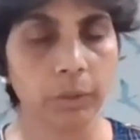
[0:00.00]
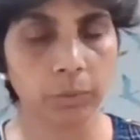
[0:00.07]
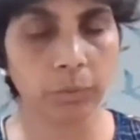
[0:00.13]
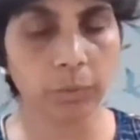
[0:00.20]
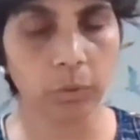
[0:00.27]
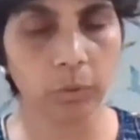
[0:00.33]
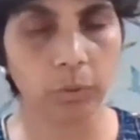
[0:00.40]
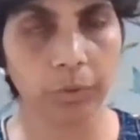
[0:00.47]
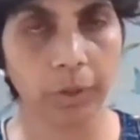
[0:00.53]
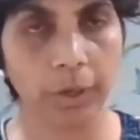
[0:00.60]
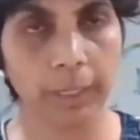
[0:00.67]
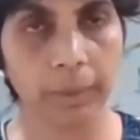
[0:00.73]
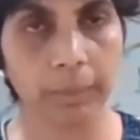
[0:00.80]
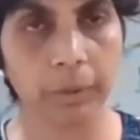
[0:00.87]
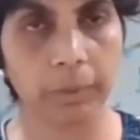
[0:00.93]
As you move
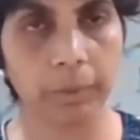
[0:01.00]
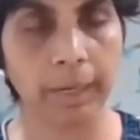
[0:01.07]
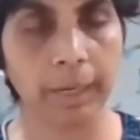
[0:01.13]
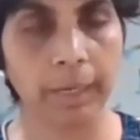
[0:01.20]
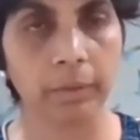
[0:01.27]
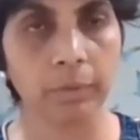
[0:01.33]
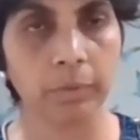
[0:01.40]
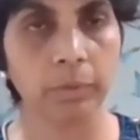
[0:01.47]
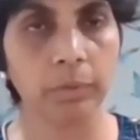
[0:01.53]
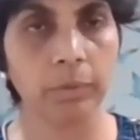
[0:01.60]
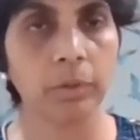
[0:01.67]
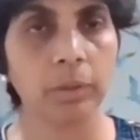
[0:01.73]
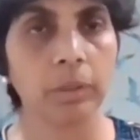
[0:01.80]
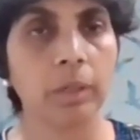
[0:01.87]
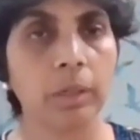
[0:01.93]
your hips back,
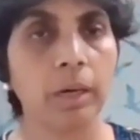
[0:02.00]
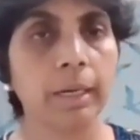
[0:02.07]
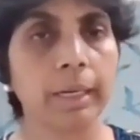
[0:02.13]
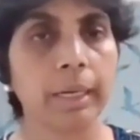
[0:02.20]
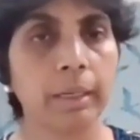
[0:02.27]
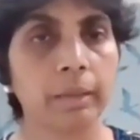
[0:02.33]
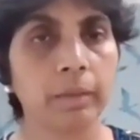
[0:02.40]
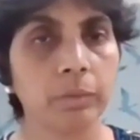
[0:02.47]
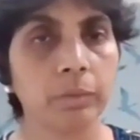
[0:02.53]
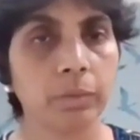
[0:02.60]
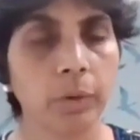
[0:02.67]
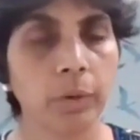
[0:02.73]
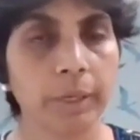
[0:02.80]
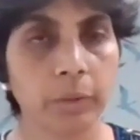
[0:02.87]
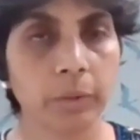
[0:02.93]
again,
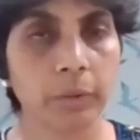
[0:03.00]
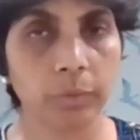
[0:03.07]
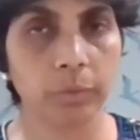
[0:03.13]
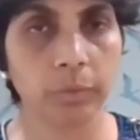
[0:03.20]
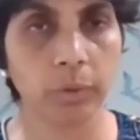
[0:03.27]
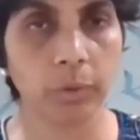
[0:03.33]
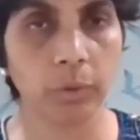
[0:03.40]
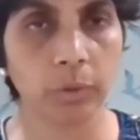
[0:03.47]
forehead to the